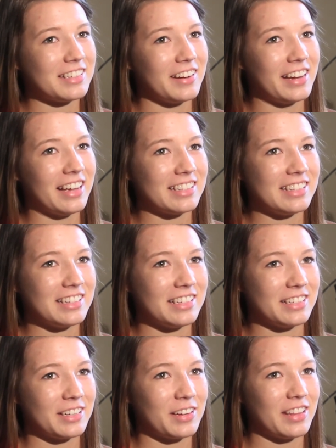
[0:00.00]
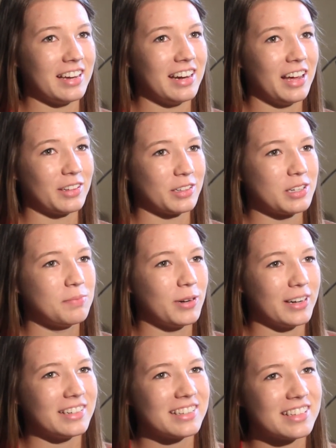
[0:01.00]
so I guess it's easier than other
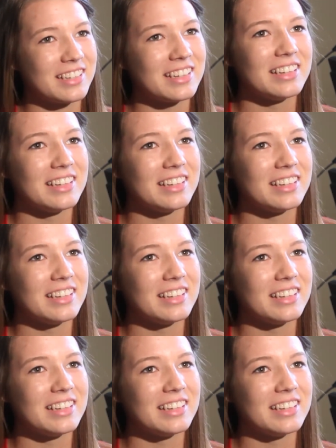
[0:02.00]
sports.